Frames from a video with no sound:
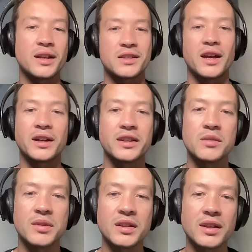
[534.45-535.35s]
that's likely
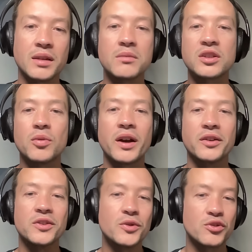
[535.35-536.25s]
to be deemed
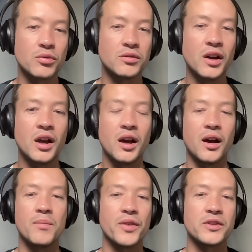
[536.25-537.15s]
quite unusual
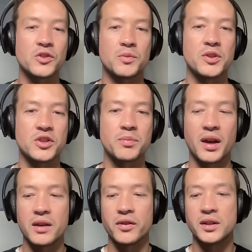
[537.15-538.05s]
and suspicious
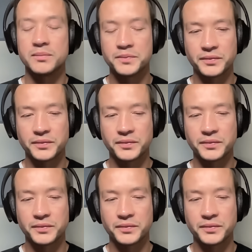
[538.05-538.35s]
behaviour.